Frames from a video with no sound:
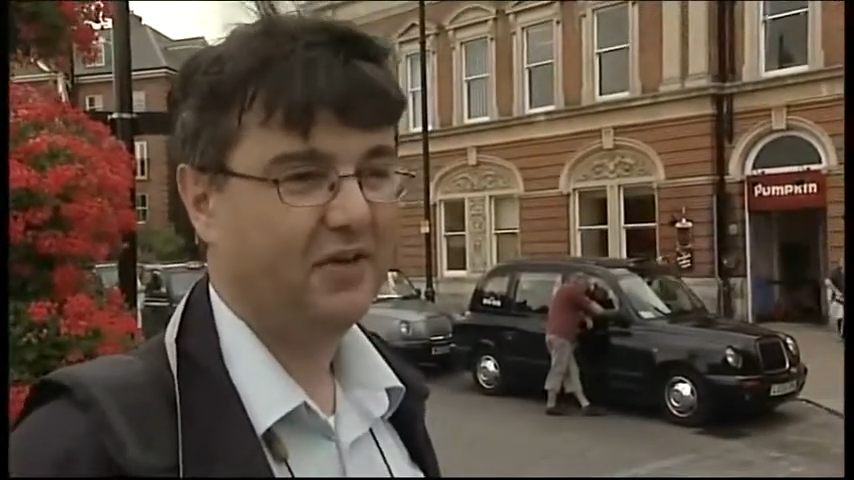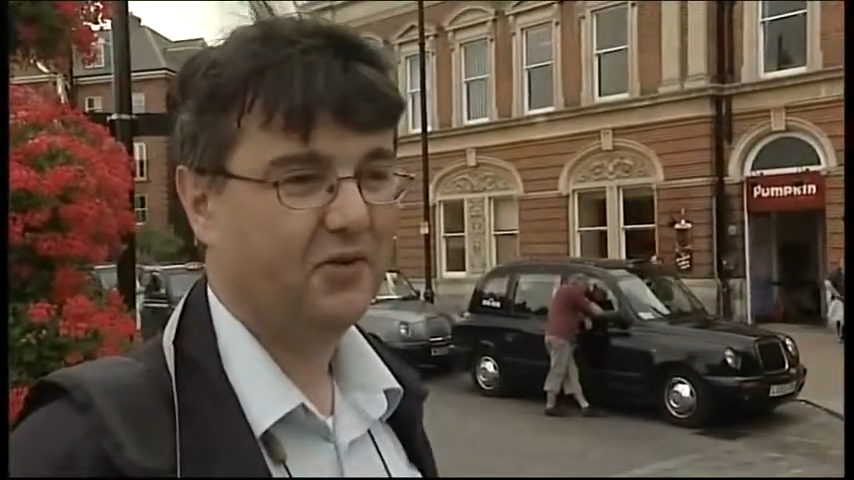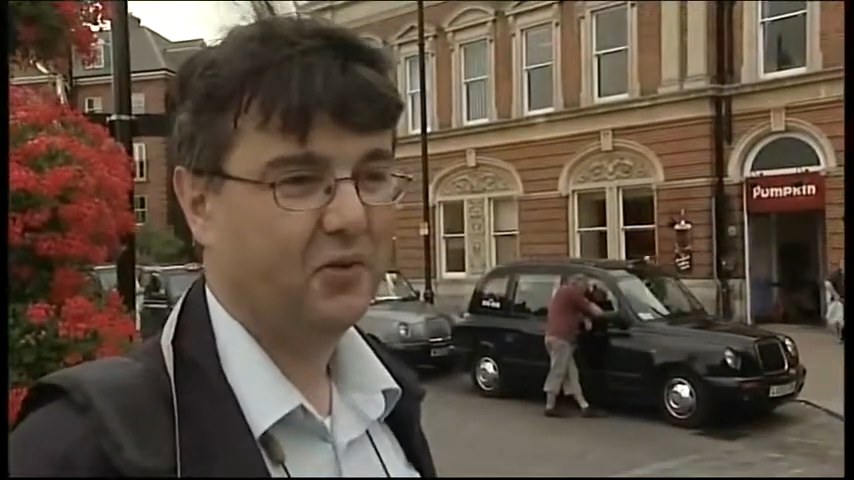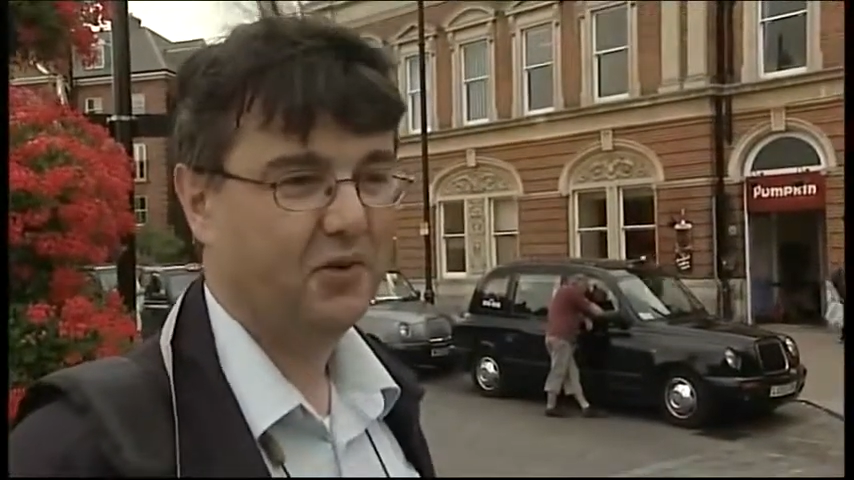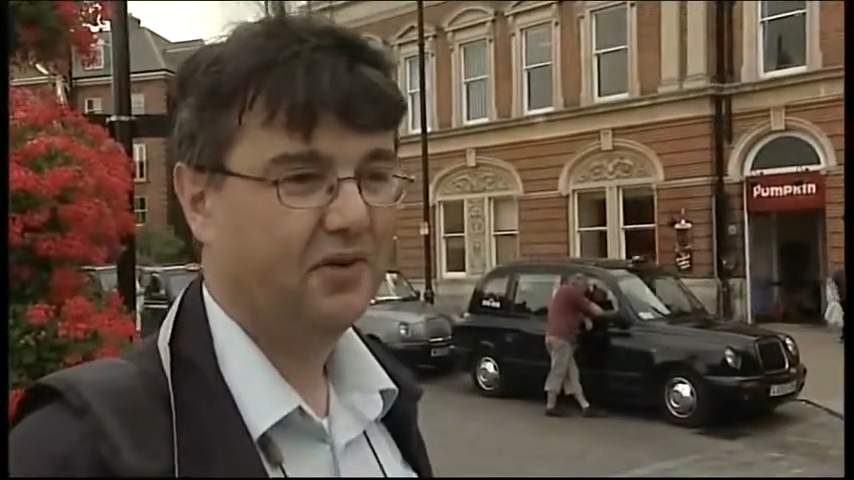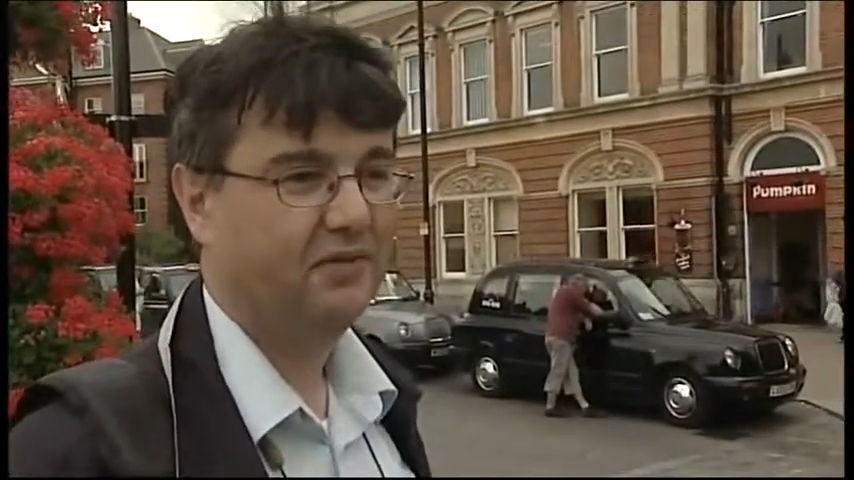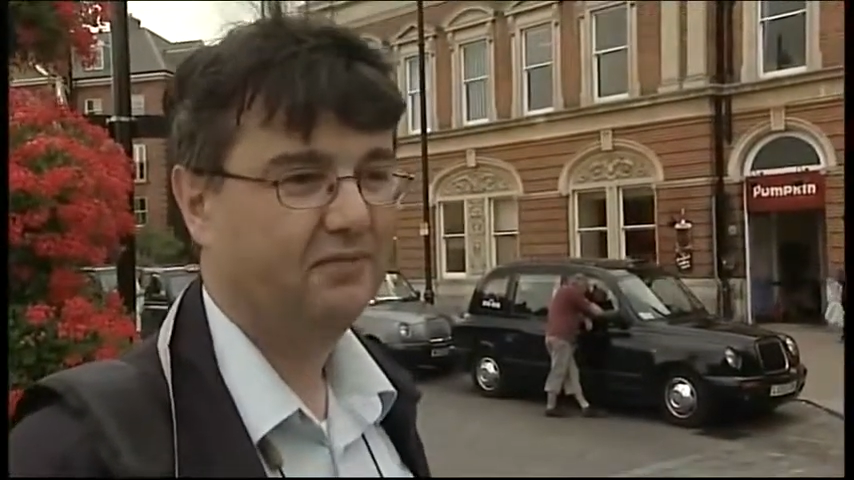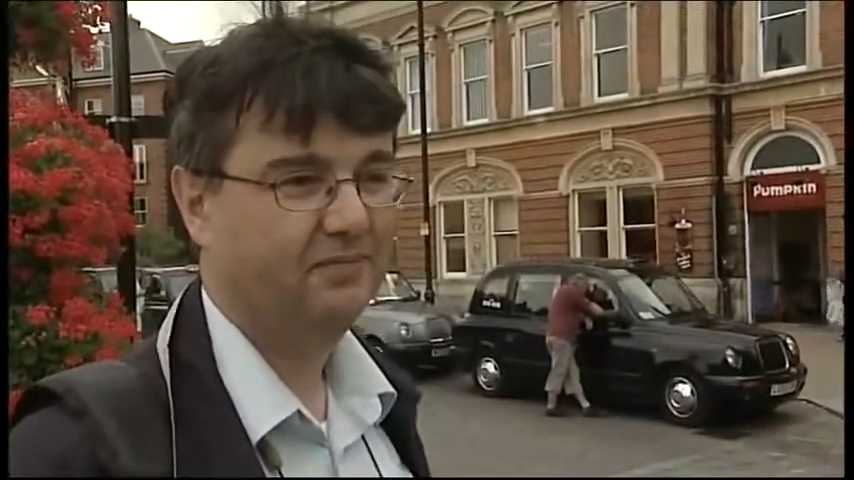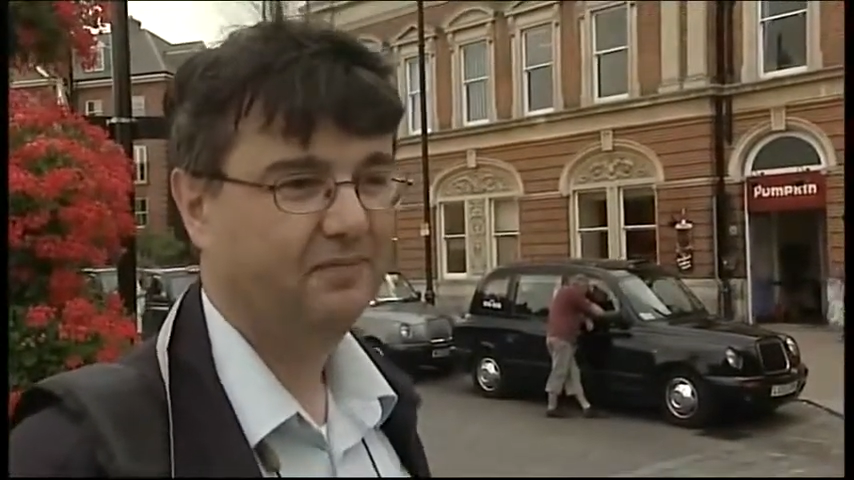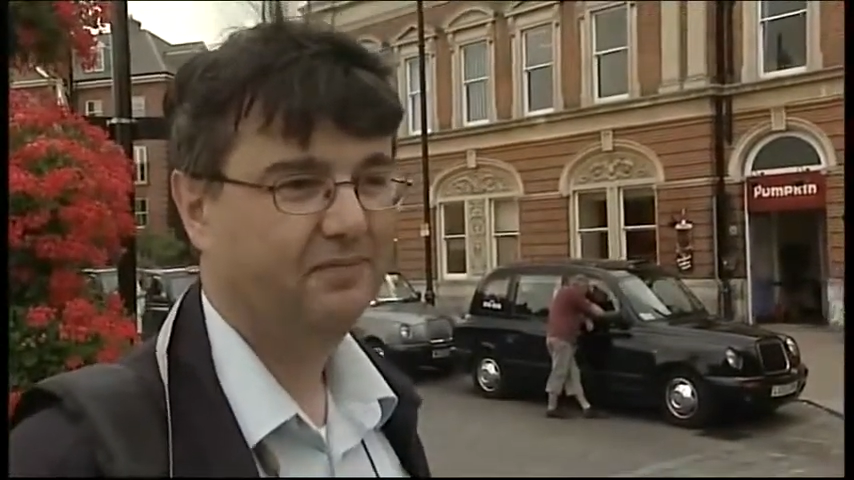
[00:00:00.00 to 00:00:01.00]
Get it
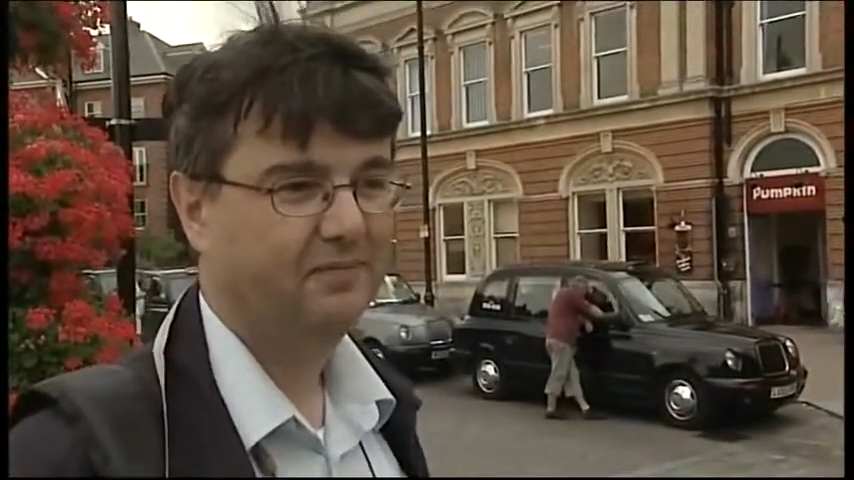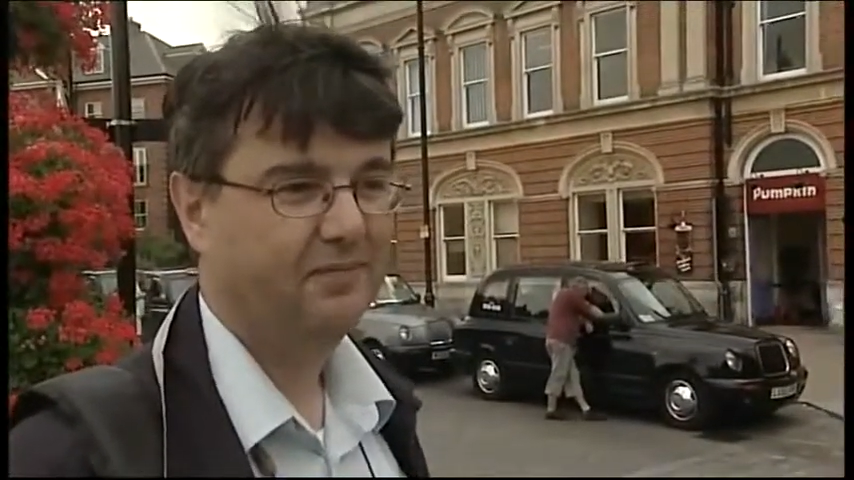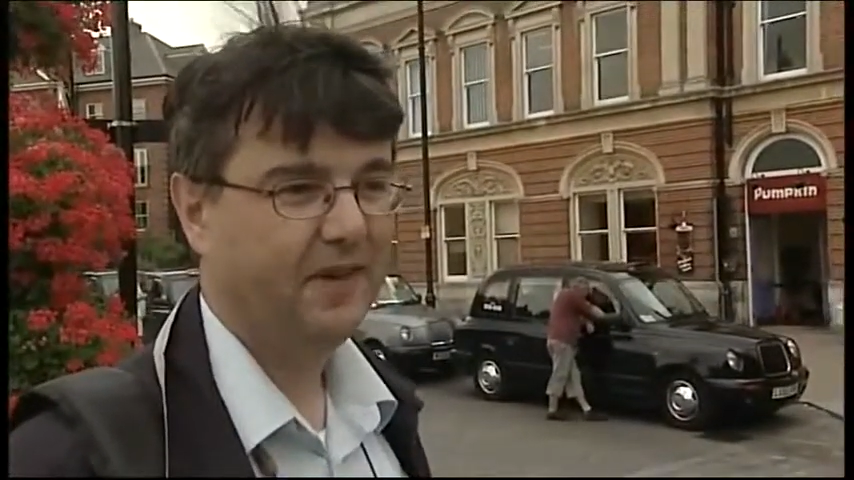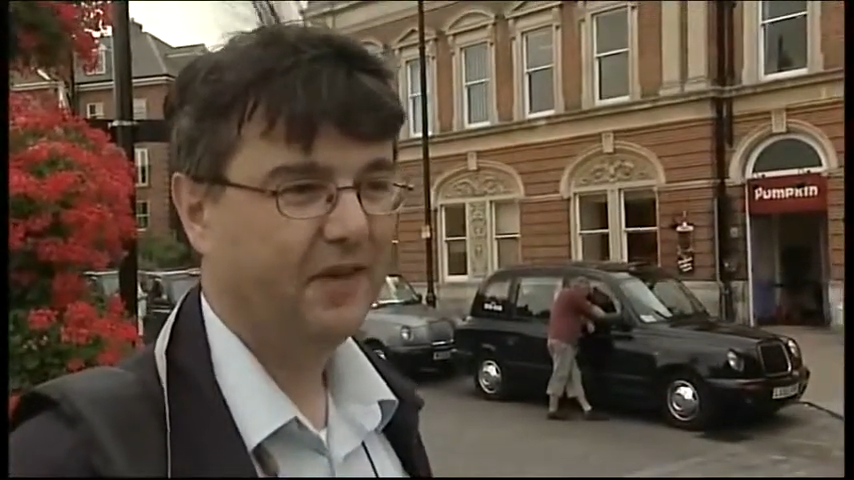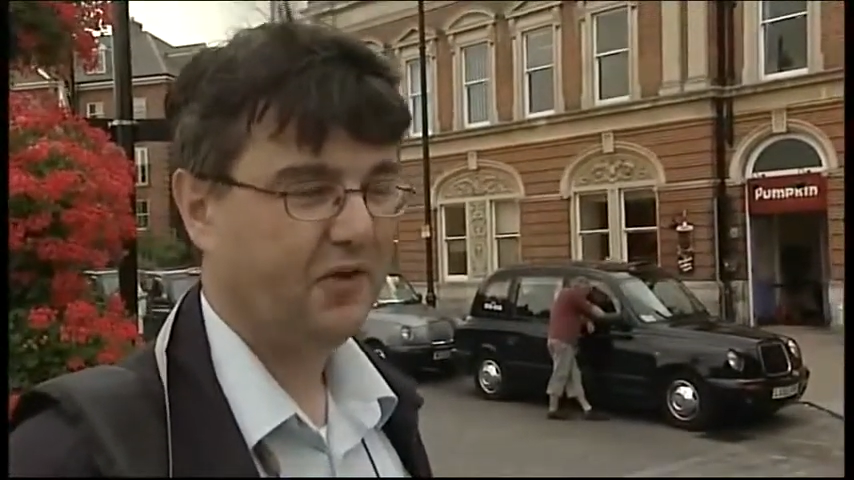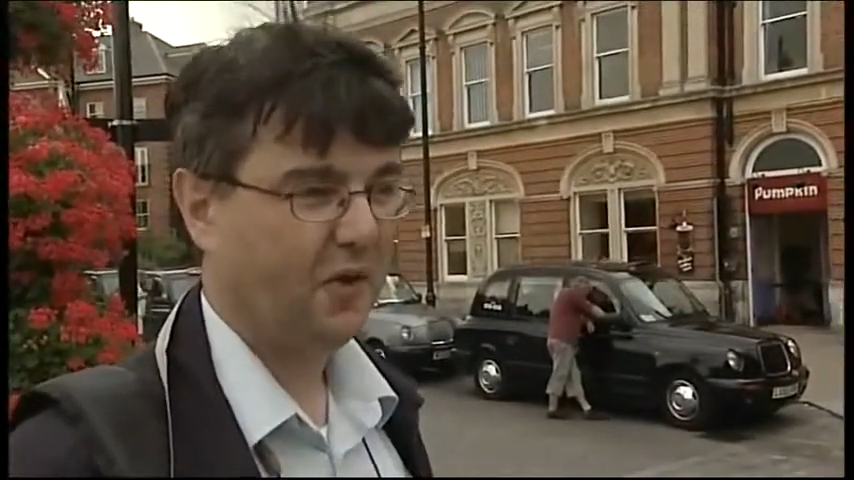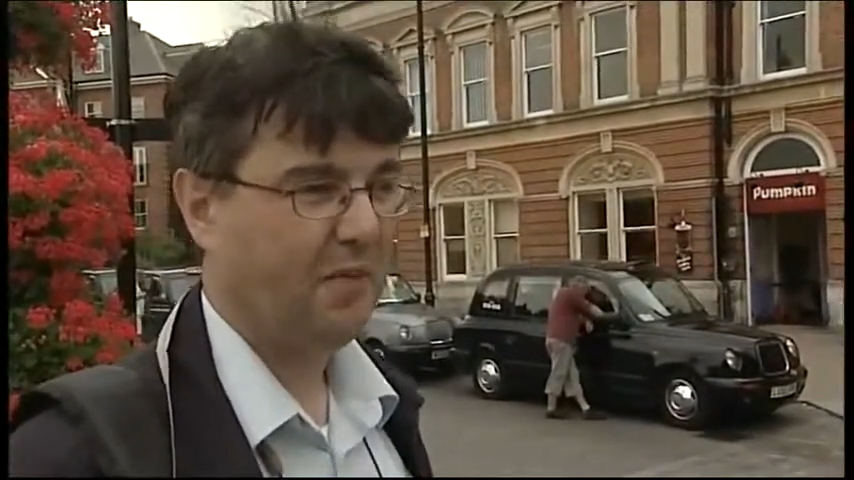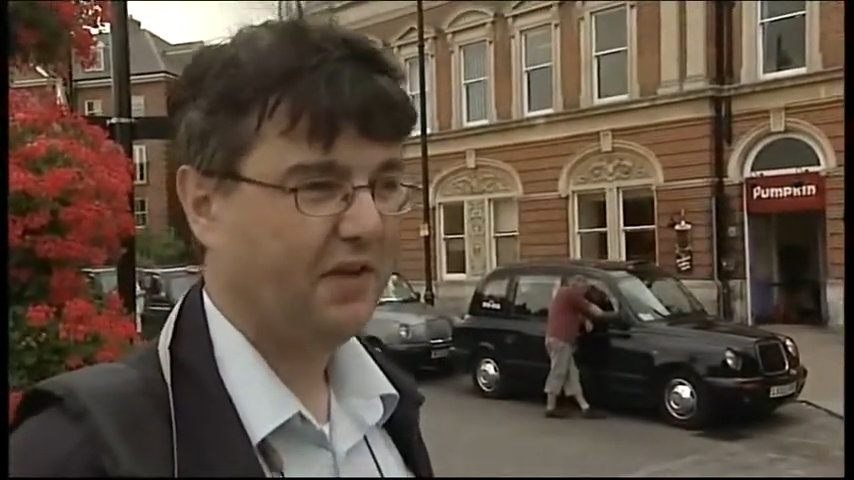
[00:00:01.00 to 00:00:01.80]
sorted and